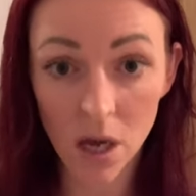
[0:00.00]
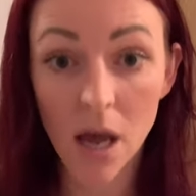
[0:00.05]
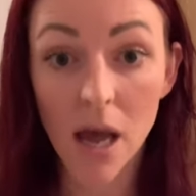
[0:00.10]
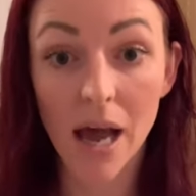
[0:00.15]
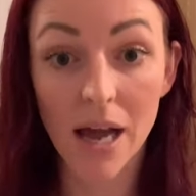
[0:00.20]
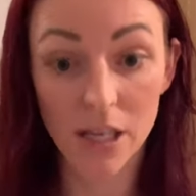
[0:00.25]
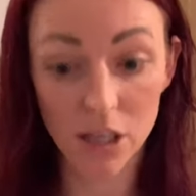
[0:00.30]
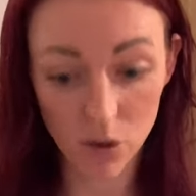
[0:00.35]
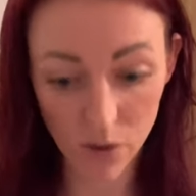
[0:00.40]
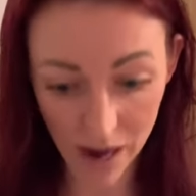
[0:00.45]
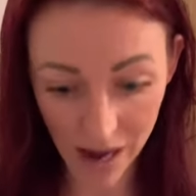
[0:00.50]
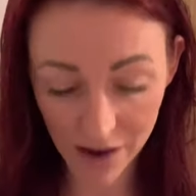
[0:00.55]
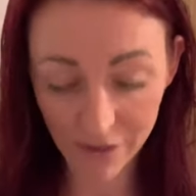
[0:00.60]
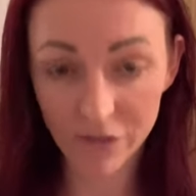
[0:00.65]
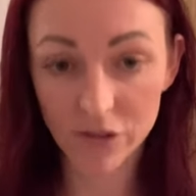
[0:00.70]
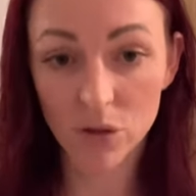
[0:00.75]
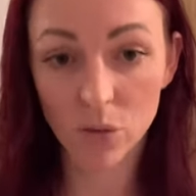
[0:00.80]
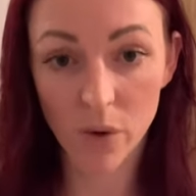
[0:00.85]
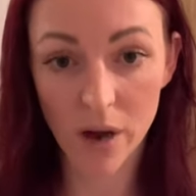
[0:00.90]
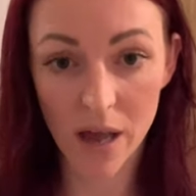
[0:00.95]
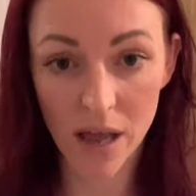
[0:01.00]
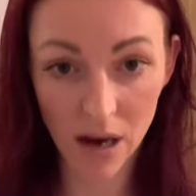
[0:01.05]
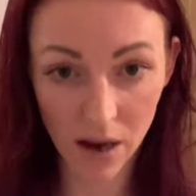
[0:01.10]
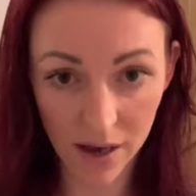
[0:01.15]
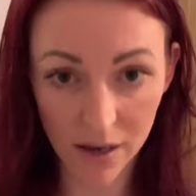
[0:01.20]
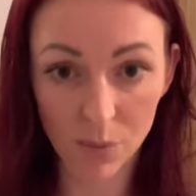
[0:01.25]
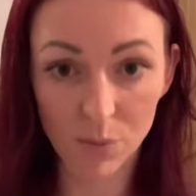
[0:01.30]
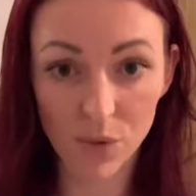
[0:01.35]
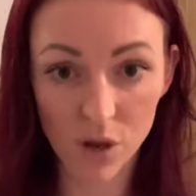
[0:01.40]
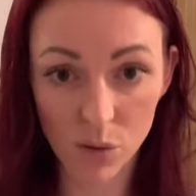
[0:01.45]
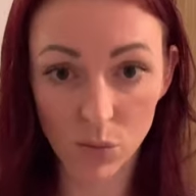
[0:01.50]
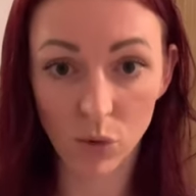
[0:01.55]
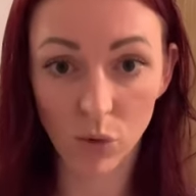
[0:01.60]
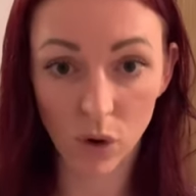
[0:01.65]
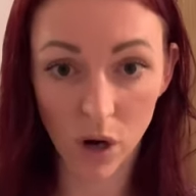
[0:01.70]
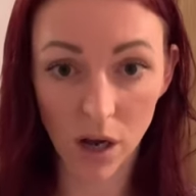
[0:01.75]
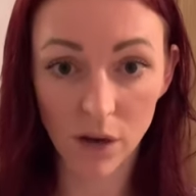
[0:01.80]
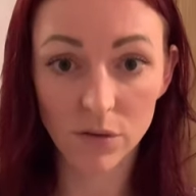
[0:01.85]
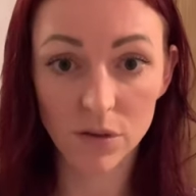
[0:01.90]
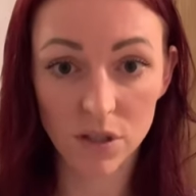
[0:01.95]
and you have to wear like minimal
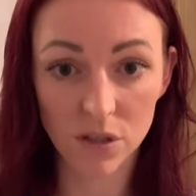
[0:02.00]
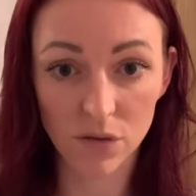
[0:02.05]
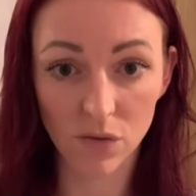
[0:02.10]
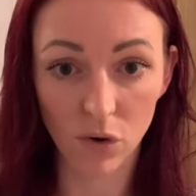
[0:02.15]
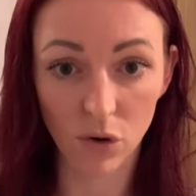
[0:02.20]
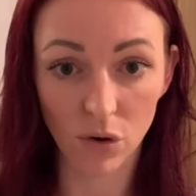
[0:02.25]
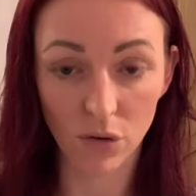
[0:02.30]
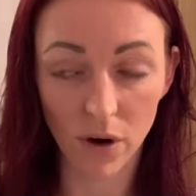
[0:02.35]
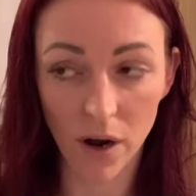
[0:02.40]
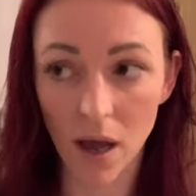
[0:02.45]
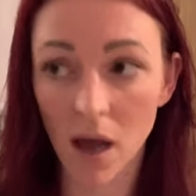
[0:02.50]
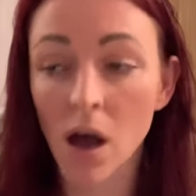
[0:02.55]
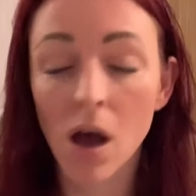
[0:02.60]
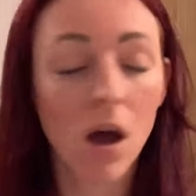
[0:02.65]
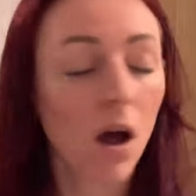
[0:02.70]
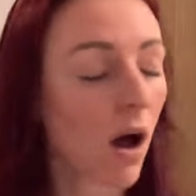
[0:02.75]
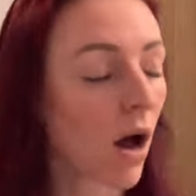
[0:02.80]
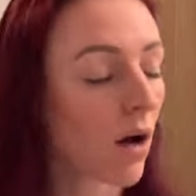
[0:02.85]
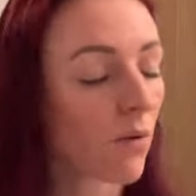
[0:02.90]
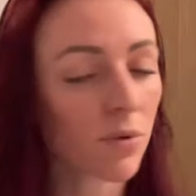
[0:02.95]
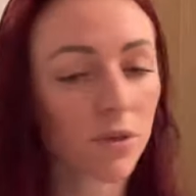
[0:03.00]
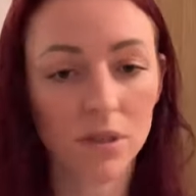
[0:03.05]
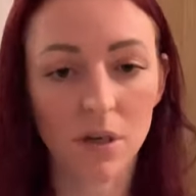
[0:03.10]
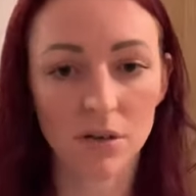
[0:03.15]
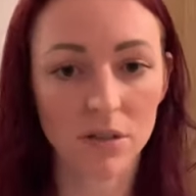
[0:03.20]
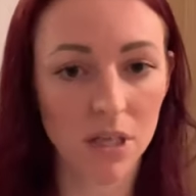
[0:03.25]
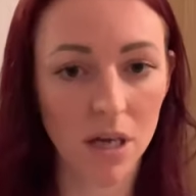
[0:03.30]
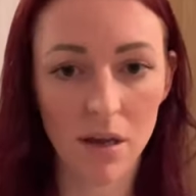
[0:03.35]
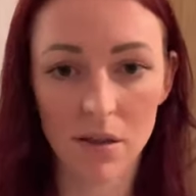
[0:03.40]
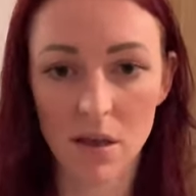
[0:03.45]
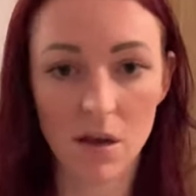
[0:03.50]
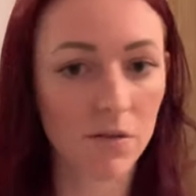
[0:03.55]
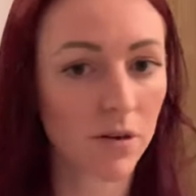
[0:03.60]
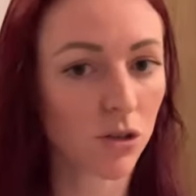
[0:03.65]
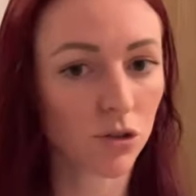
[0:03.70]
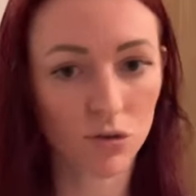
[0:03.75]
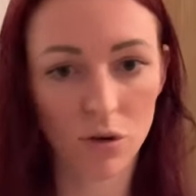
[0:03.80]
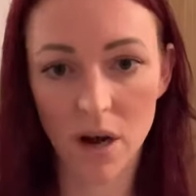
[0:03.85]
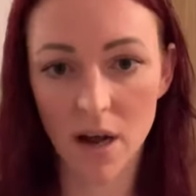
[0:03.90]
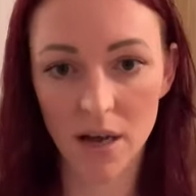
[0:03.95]
clothes for it I would go down there and
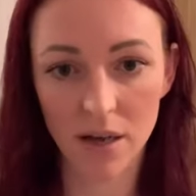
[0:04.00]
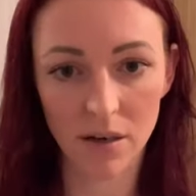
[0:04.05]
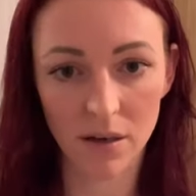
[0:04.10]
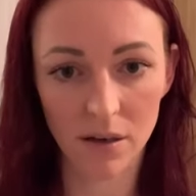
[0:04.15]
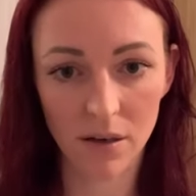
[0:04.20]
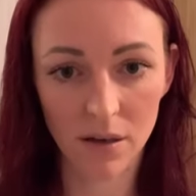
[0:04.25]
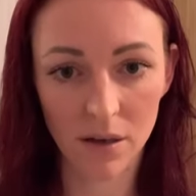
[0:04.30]
train